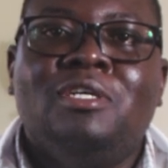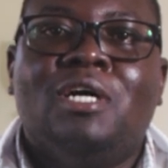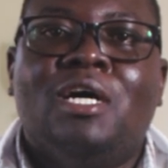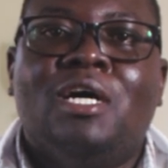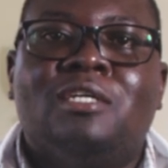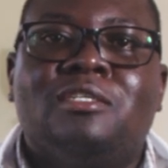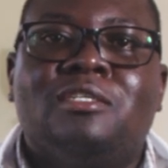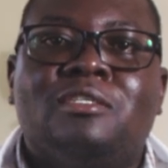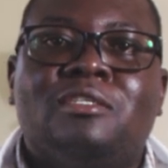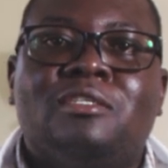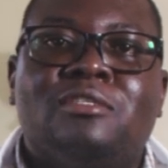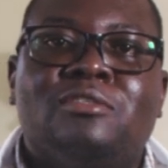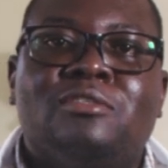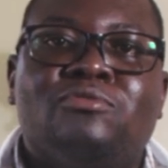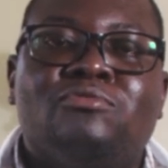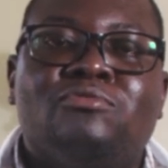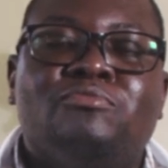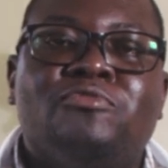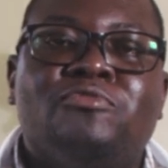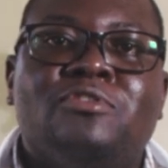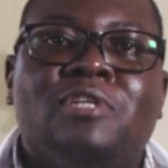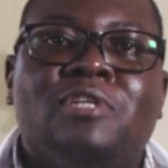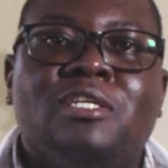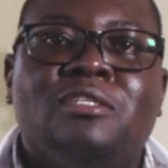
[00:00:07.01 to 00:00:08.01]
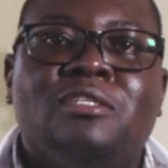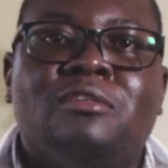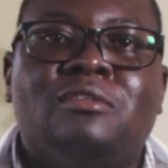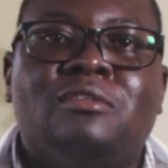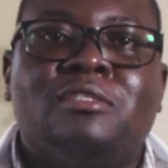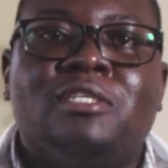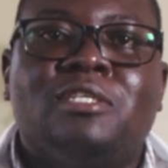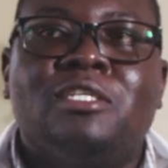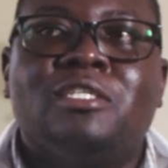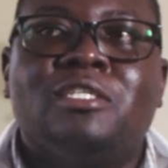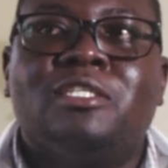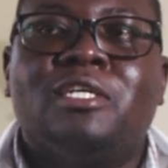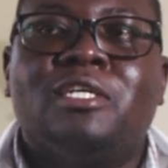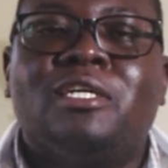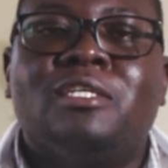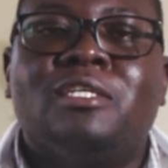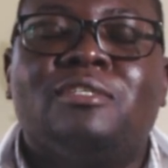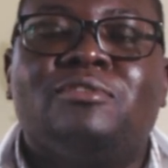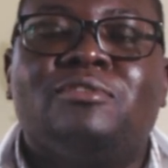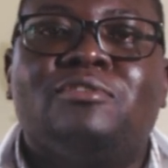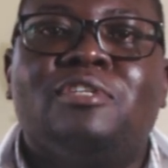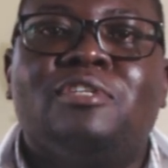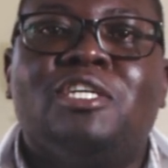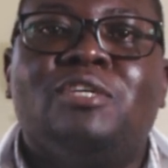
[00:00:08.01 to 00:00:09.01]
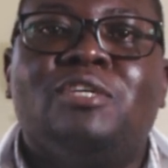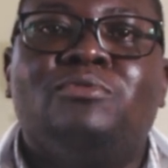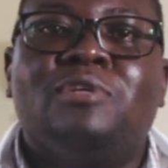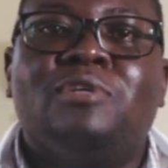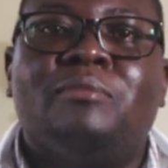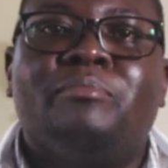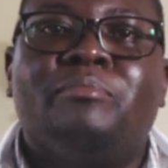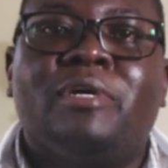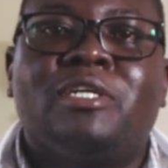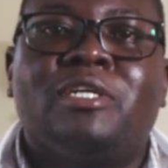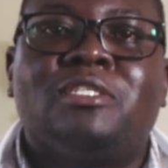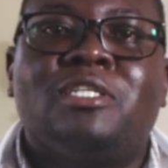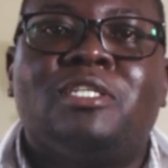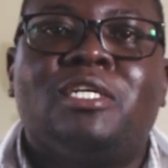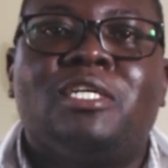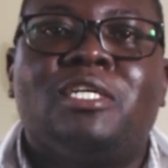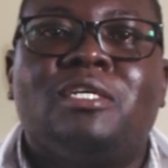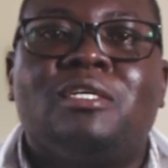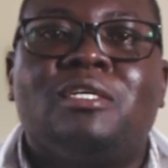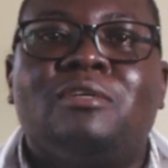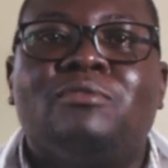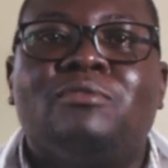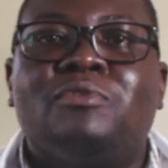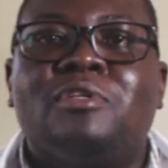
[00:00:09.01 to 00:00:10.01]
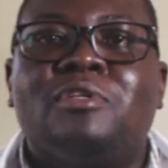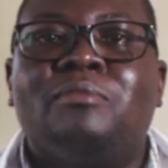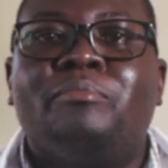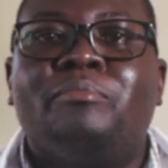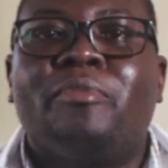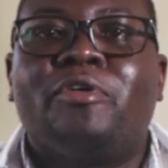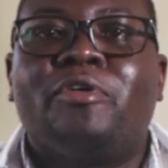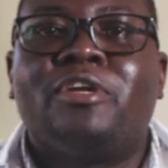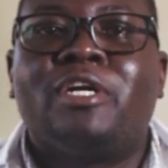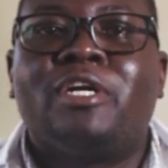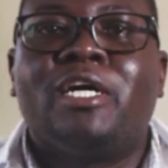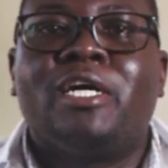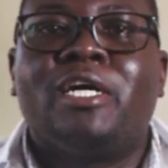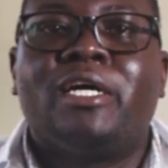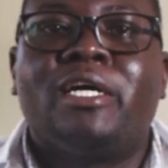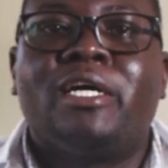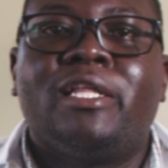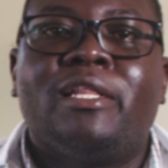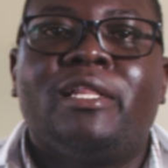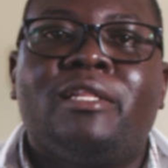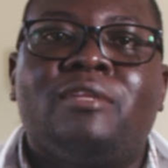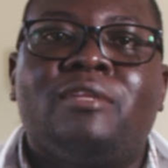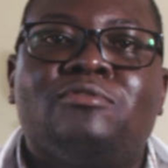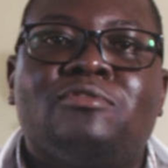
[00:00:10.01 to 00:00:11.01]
at Kisumu Dental Centre, and today we are partnering with Ponea Health